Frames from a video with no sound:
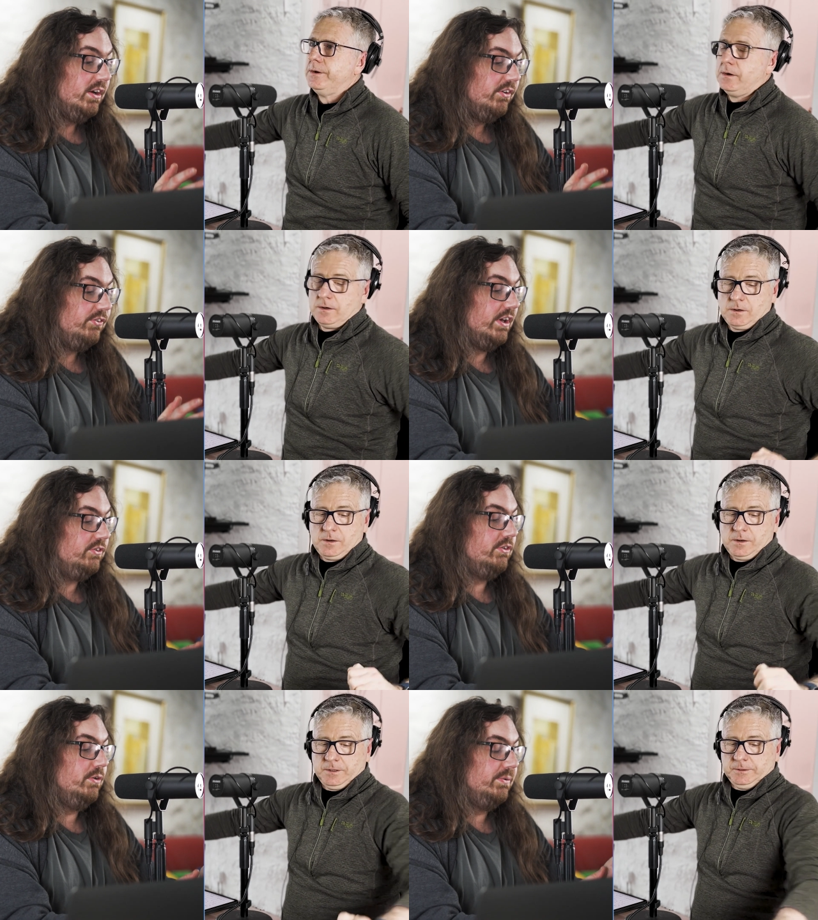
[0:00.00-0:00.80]

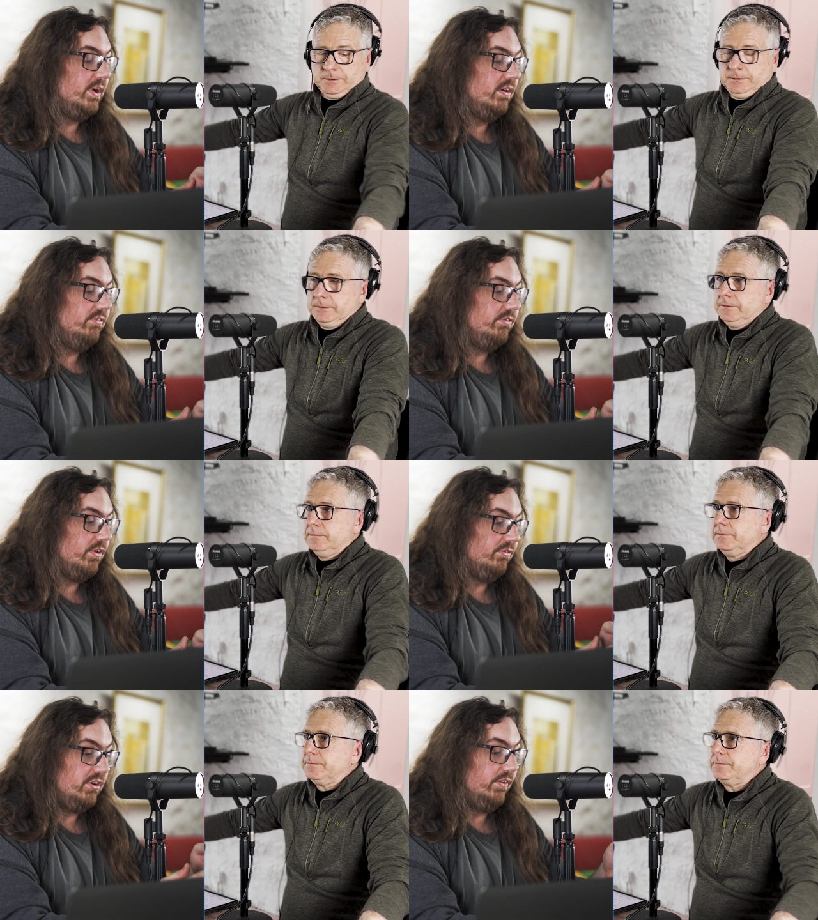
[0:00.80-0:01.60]
Speaker 1: 62%
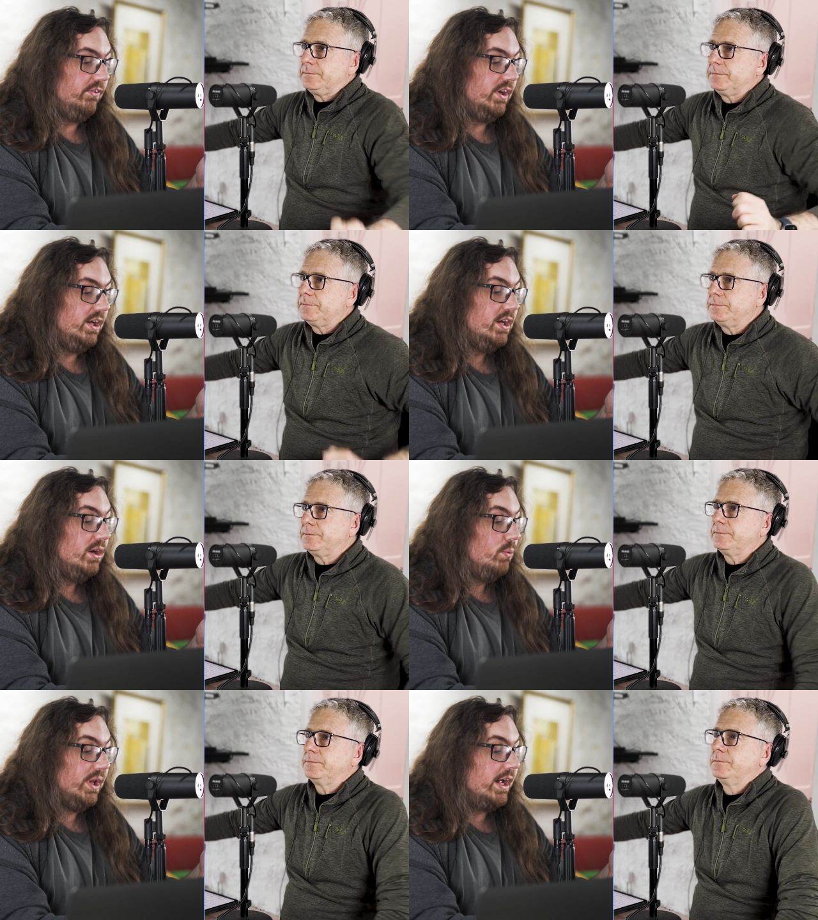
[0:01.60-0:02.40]
of Gen Z
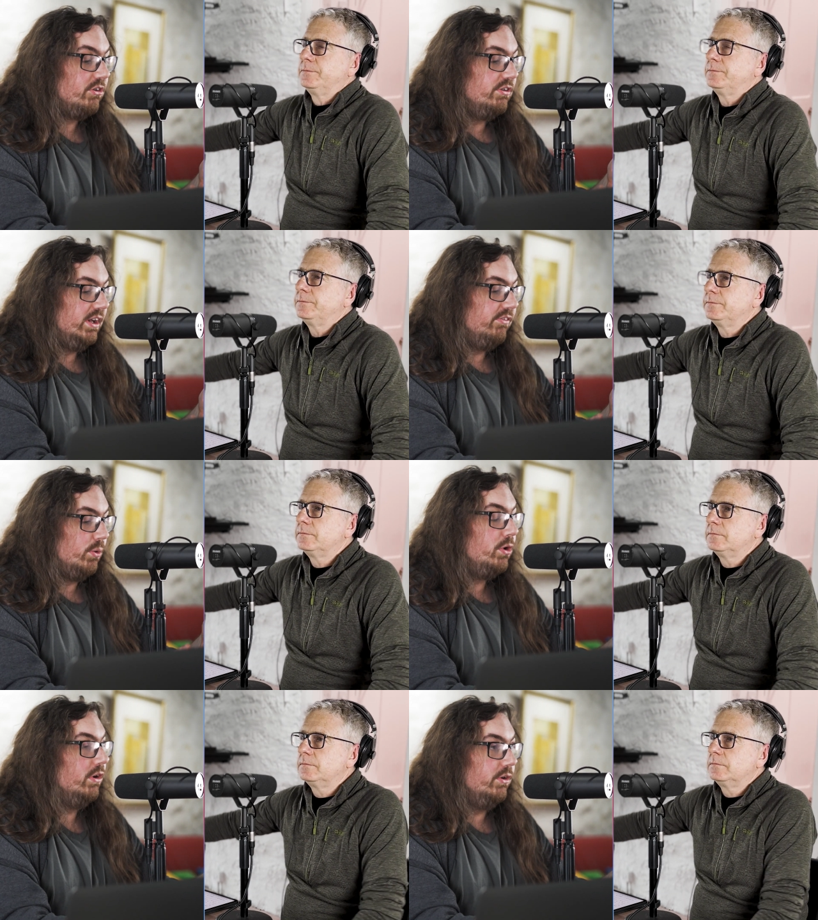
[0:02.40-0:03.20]
will actually, if they
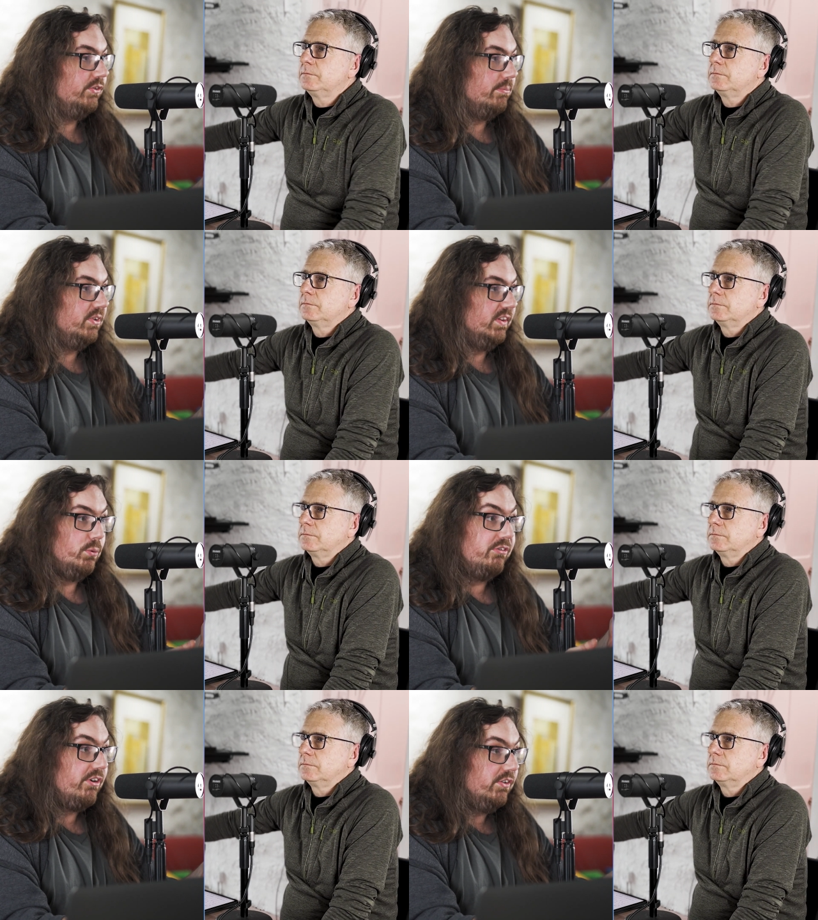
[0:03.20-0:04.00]
want to know something, they
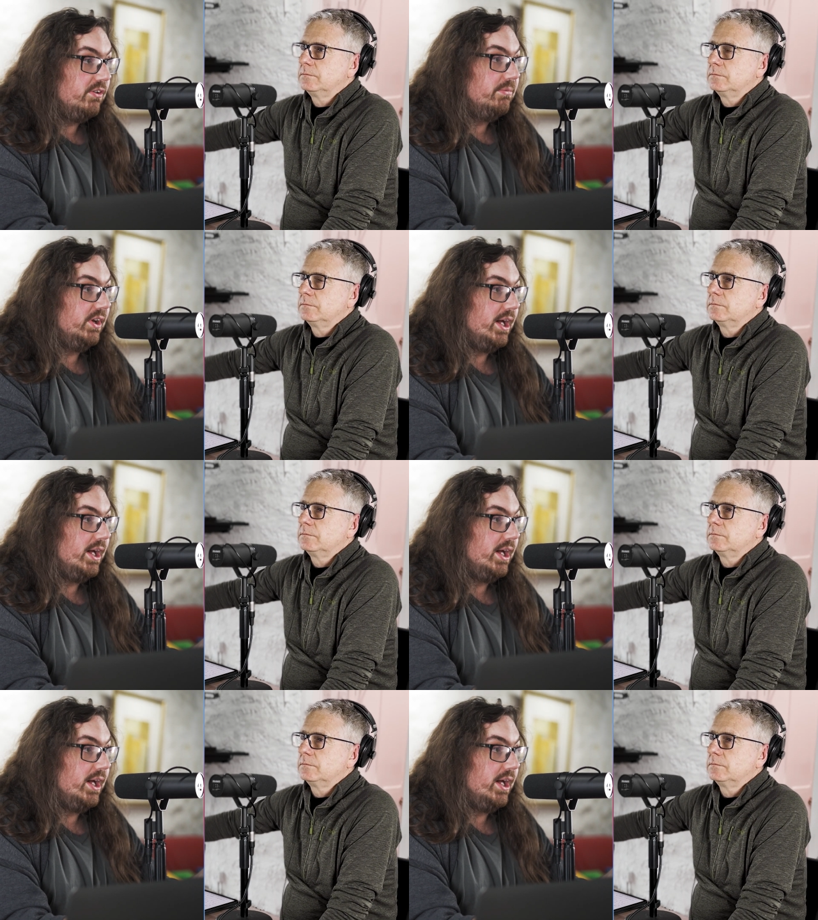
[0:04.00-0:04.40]
want to find something